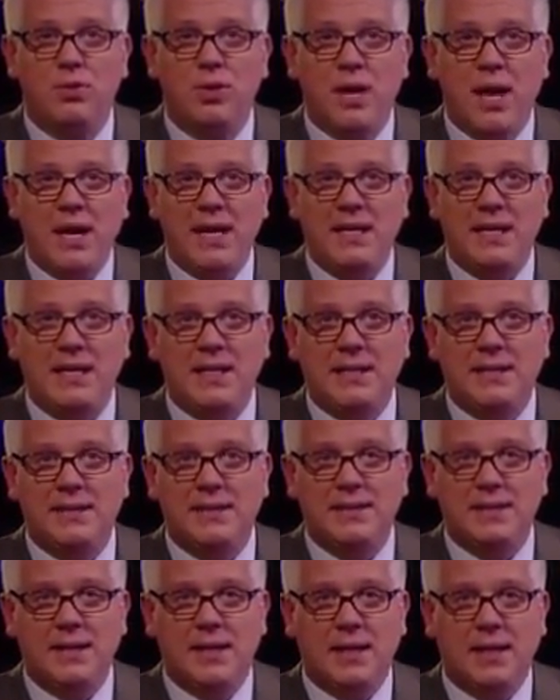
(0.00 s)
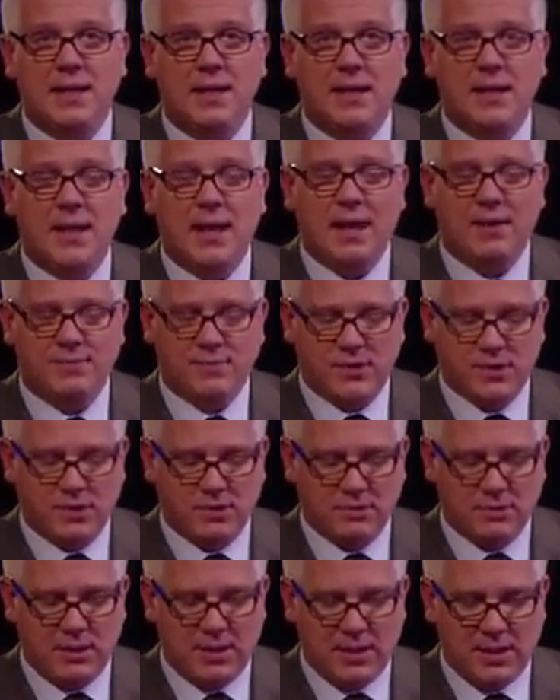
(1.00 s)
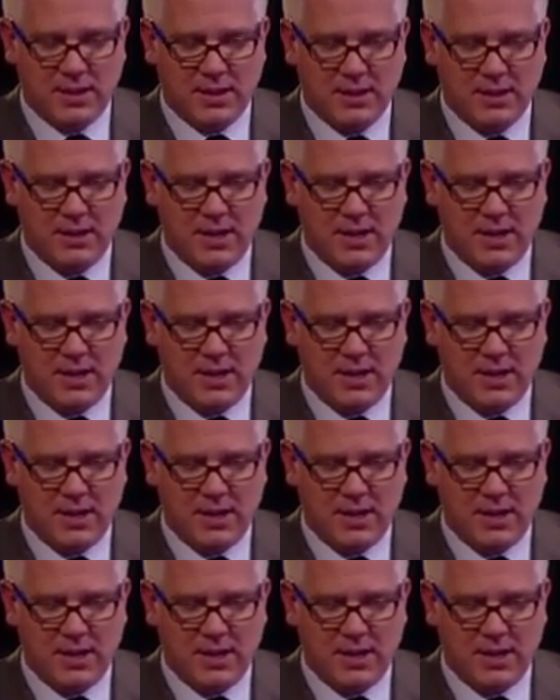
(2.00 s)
90s after